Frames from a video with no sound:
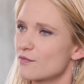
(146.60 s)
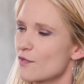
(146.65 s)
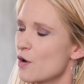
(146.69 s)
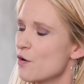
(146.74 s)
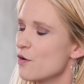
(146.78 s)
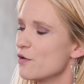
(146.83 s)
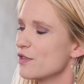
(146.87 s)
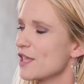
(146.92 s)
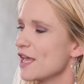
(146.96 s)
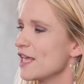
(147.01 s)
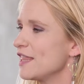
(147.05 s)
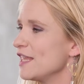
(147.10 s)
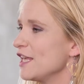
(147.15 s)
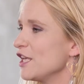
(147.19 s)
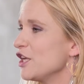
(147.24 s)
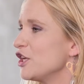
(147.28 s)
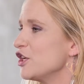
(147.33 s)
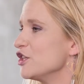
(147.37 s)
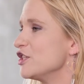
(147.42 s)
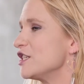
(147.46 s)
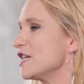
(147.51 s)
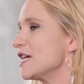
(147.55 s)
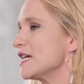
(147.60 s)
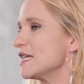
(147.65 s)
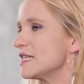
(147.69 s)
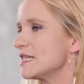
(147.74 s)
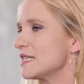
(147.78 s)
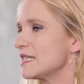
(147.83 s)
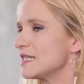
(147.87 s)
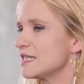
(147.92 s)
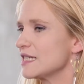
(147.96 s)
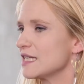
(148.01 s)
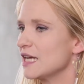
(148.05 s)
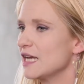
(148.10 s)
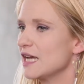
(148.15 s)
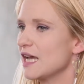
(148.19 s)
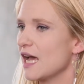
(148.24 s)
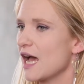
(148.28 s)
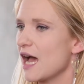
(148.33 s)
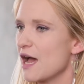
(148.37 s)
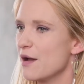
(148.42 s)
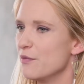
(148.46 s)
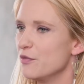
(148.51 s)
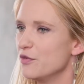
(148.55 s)
Or they think
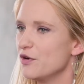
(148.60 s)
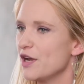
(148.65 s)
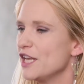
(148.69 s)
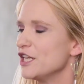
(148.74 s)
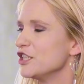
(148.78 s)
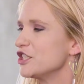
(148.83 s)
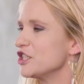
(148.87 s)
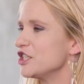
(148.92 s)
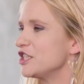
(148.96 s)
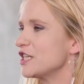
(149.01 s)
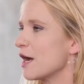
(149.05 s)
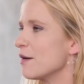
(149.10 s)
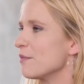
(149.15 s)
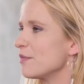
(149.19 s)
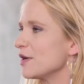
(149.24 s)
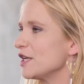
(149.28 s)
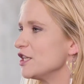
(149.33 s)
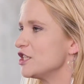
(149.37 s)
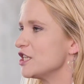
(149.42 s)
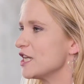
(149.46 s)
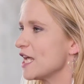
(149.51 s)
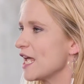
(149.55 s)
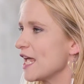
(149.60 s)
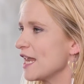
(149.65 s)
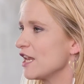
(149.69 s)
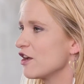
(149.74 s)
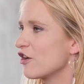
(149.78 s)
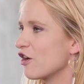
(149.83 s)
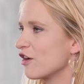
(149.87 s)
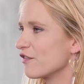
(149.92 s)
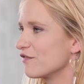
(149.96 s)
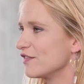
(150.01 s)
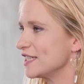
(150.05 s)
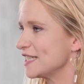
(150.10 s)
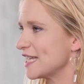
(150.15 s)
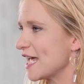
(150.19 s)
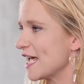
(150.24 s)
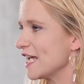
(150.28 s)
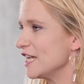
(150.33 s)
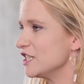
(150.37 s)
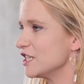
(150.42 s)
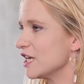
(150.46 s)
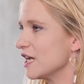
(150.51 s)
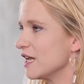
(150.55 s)
I'm ready to jump into any
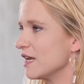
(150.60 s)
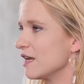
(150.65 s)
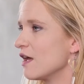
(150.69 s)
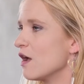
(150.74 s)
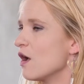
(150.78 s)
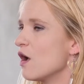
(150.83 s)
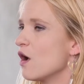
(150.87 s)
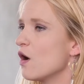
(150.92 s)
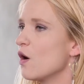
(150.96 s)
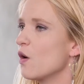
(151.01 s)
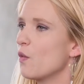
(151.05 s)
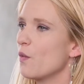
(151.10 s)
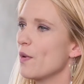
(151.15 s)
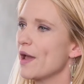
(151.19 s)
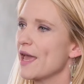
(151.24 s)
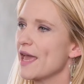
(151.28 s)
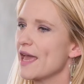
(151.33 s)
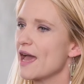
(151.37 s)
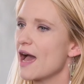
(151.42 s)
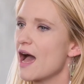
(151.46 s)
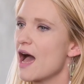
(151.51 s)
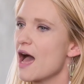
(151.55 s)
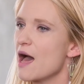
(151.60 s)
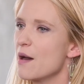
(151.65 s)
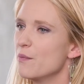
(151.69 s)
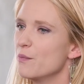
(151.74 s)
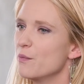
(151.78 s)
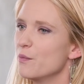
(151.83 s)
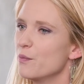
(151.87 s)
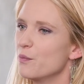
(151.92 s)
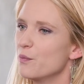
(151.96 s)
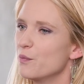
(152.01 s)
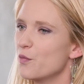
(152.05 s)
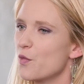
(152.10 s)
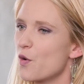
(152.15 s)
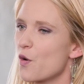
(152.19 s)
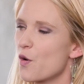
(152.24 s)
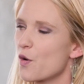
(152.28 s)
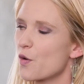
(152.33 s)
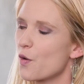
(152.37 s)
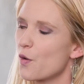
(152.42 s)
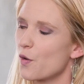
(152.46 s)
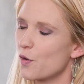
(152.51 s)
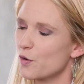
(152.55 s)
conversation, where I'm
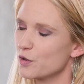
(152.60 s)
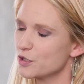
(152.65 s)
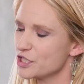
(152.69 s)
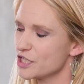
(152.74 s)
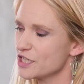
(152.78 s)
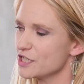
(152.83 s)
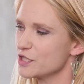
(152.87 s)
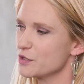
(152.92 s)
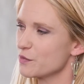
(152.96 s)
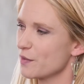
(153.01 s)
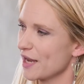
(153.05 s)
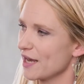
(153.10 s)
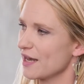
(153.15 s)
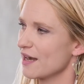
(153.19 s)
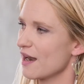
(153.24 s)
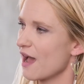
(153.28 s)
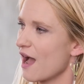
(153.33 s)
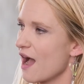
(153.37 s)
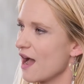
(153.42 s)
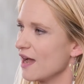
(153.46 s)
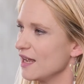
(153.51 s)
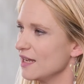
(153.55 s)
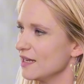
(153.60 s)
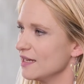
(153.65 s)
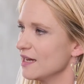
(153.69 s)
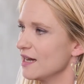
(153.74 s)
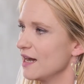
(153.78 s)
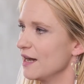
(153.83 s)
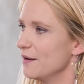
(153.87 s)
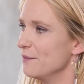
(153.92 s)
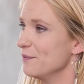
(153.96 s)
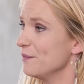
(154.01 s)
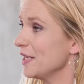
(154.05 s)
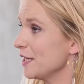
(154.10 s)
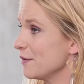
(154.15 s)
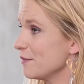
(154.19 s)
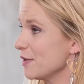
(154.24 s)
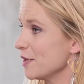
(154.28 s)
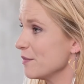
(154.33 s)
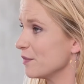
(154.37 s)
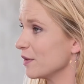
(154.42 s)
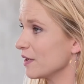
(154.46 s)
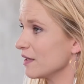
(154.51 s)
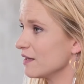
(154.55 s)
more cautious when I meet
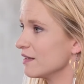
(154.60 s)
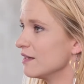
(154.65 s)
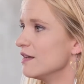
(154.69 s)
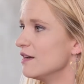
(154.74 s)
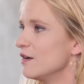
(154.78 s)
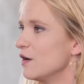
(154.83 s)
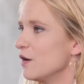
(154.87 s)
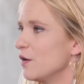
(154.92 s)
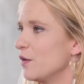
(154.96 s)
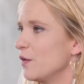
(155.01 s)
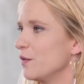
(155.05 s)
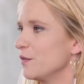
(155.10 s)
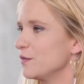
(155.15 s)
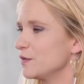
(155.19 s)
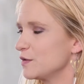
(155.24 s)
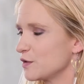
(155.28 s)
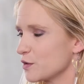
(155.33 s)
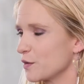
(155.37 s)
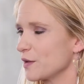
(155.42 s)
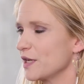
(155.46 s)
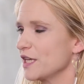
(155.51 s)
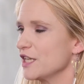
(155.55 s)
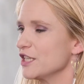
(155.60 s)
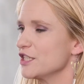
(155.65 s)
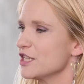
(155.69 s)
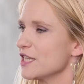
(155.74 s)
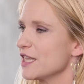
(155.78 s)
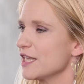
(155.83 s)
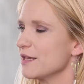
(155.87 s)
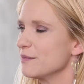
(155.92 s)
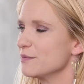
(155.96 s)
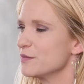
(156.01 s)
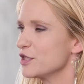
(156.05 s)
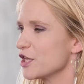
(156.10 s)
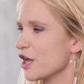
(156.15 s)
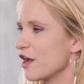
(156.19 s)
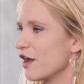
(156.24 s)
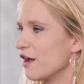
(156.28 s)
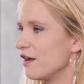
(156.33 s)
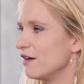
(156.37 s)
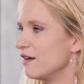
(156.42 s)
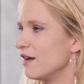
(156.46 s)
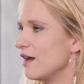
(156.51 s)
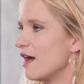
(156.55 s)
people, talking to them.
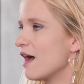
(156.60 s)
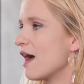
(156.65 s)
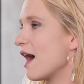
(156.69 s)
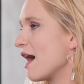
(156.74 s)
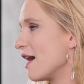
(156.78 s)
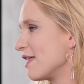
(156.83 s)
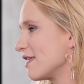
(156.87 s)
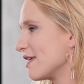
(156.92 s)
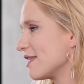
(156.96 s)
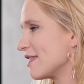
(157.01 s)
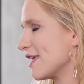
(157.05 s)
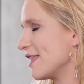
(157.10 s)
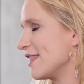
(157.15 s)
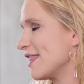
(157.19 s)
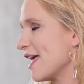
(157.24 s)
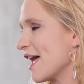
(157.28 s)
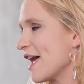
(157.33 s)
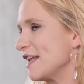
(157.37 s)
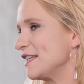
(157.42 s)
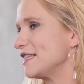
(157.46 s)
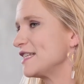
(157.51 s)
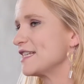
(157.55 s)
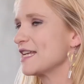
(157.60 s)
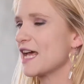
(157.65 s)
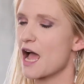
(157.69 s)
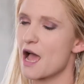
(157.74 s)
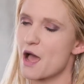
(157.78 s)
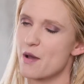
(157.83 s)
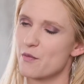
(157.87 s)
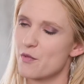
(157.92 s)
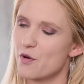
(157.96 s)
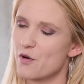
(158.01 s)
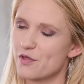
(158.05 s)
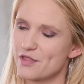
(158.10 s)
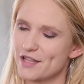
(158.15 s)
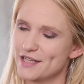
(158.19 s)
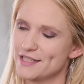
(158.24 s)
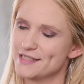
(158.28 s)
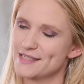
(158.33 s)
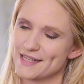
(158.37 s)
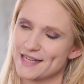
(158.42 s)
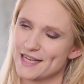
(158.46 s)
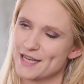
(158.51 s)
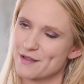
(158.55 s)
So other than that, I'm
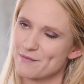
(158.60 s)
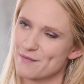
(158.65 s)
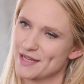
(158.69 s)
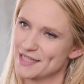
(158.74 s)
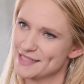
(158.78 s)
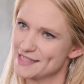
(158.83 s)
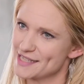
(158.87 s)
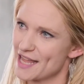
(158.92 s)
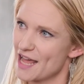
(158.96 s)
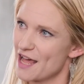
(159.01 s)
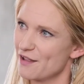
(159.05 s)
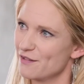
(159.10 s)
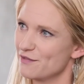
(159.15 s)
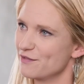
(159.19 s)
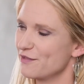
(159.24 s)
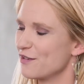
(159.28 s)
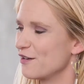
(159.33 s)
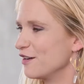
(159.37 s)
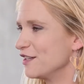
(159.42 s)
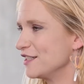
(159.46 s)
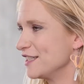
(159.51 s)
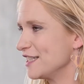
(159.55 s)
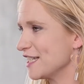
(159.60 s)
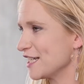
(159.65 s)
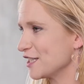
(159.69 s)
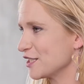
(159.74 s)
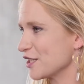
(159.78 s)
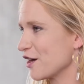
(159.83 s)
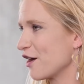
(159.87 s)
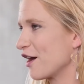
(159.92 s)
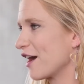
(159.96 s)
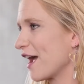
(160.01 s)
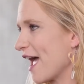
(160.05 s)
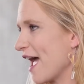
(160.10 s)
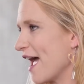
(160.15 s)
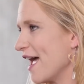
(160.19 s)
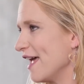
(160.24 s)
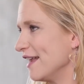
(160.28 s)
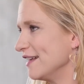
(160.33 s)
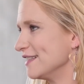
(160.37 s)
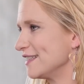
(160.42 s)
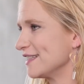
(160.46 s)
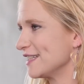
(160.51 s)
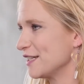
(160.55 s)
authentically myself on TikTok
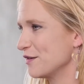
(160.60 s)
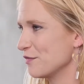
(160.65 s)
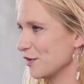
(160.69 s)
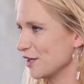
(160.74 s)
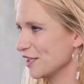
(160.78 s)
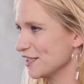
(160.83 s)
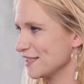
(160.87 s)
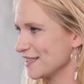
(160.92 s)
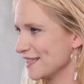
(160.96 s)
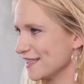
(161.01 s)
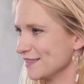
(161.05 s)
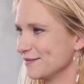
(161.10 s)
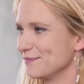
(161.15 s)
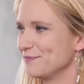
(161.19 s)
and in person.